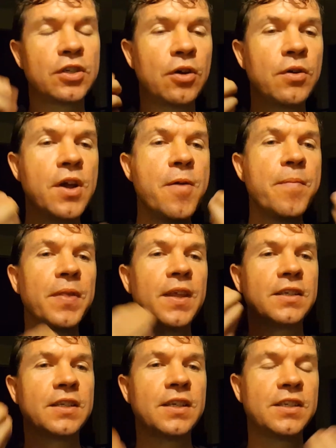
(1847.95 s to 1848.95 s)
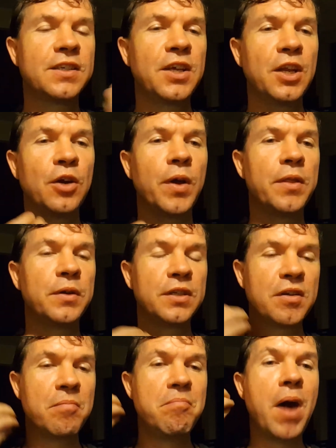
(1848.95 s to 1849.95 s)
So there's this, whether
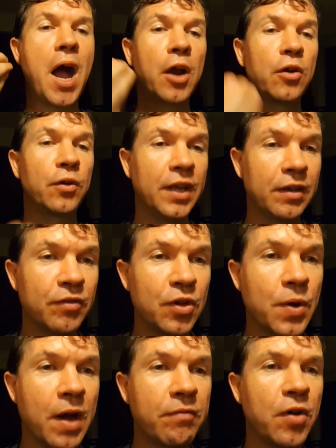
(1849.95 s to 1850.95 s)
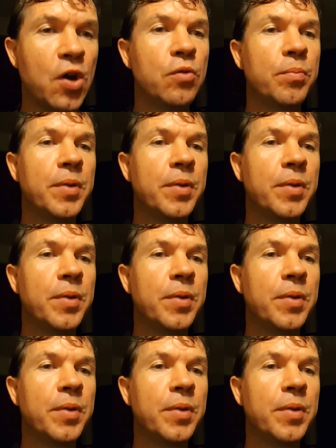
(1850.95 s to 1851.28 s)
it's a mockery of UFO